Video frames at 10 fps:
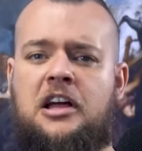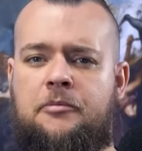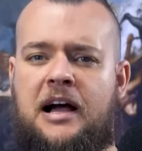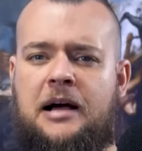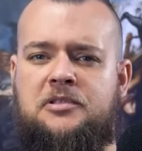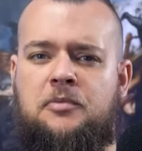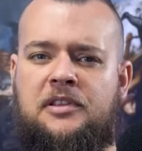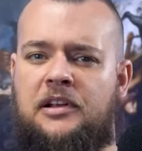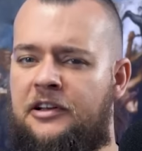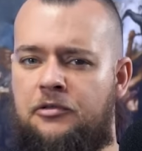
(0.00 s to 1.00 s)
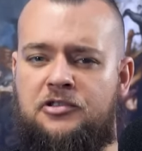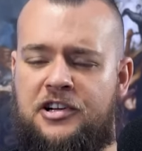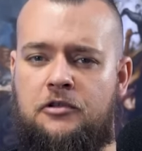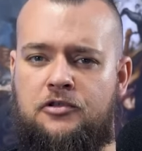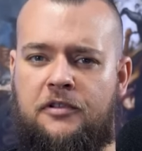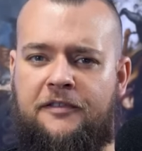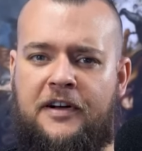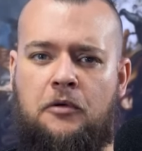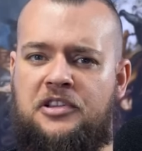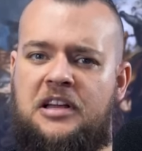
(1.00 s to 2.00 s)
perhaps when the little children
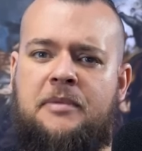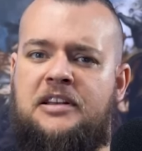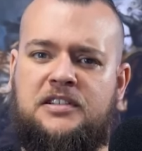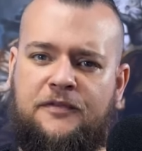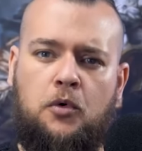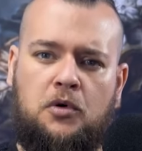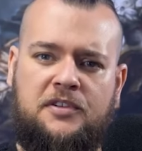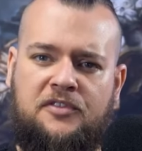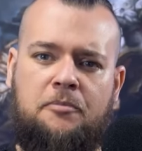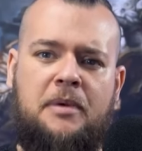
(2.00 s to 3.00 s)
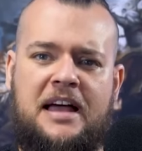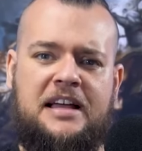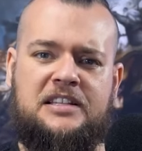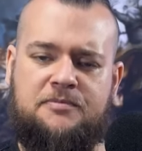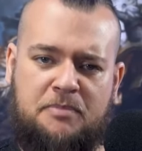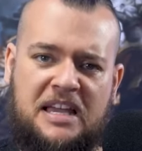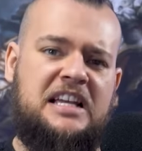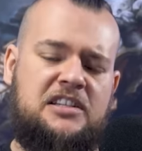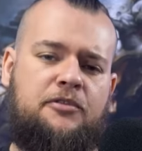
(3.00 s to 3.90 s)
felt the immense force of the bears pierce